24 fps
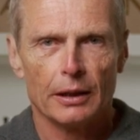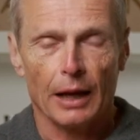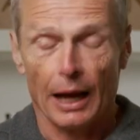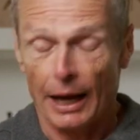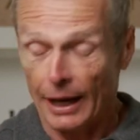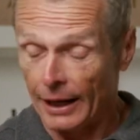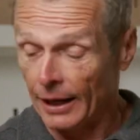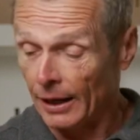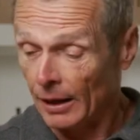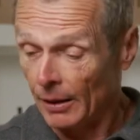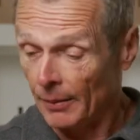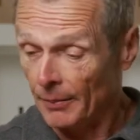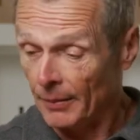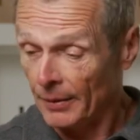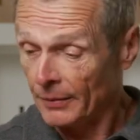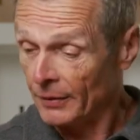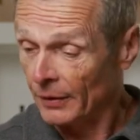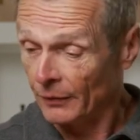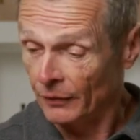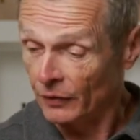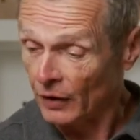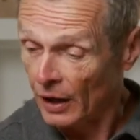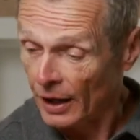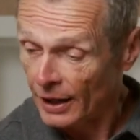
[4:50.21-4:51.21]

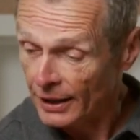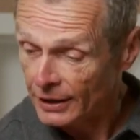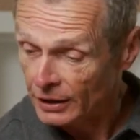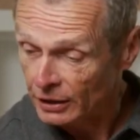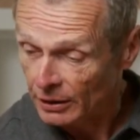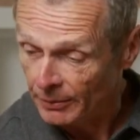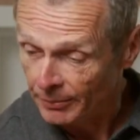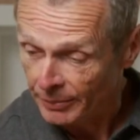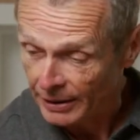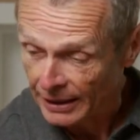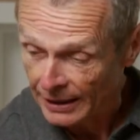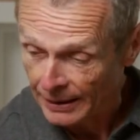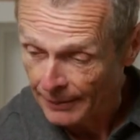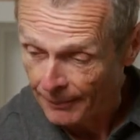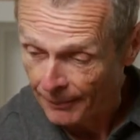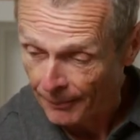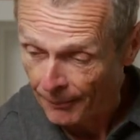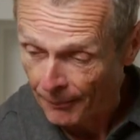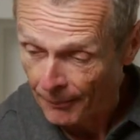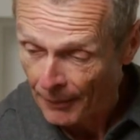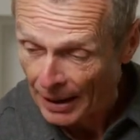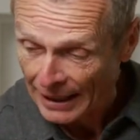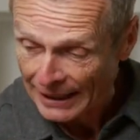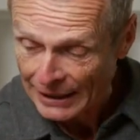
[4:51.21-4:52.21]
The flies can be
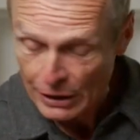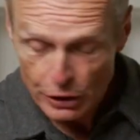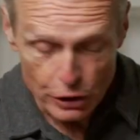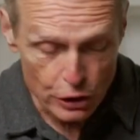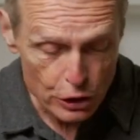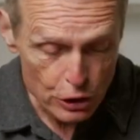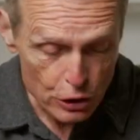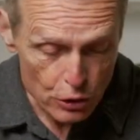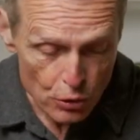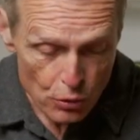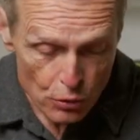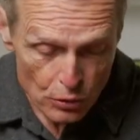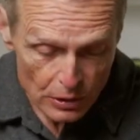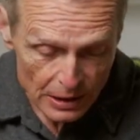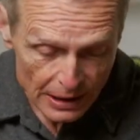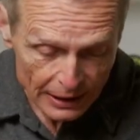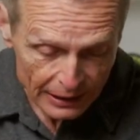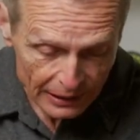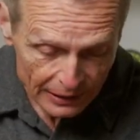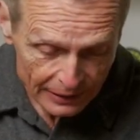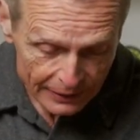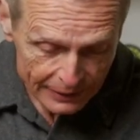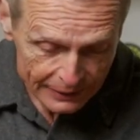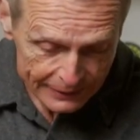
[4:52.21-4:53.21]
minute
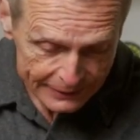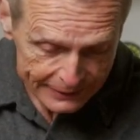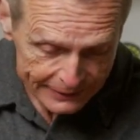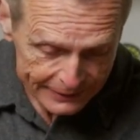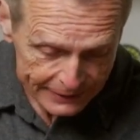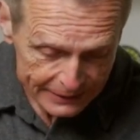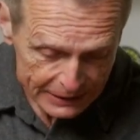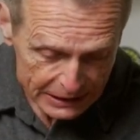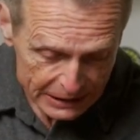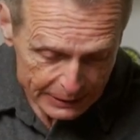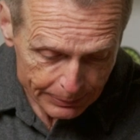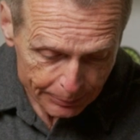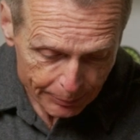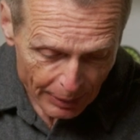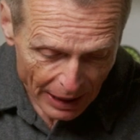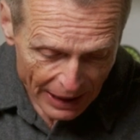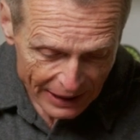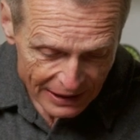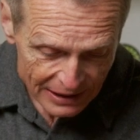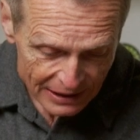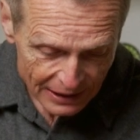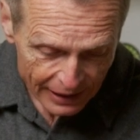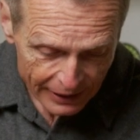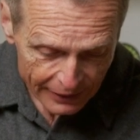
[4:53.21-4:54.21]
little
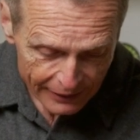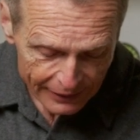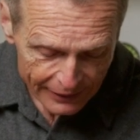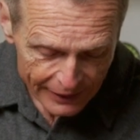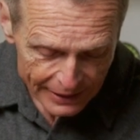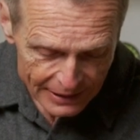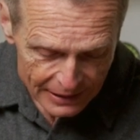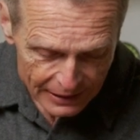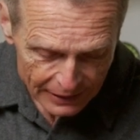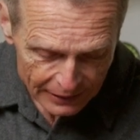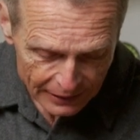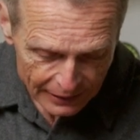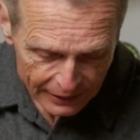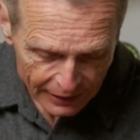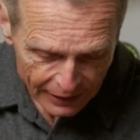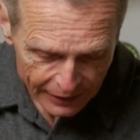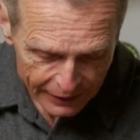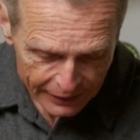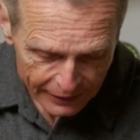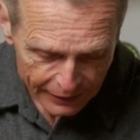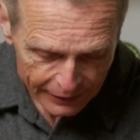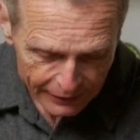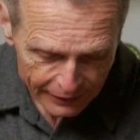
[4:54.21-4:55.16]
specks like this little tiny